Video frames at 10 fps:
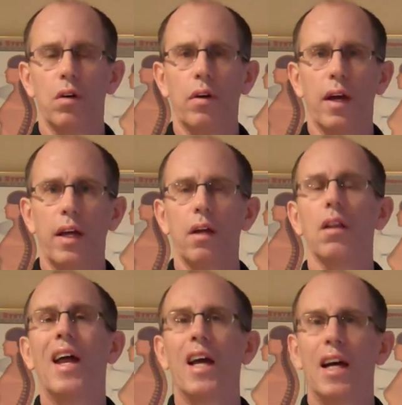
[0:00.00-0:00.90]
Okay? A
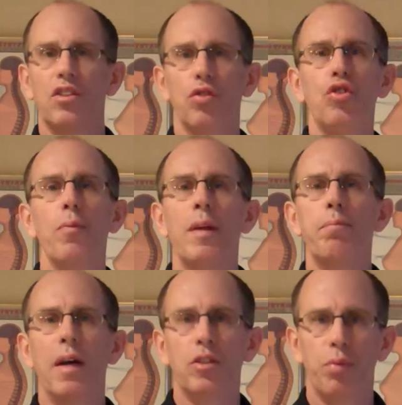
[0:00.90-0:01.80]
lot of guys do too many bench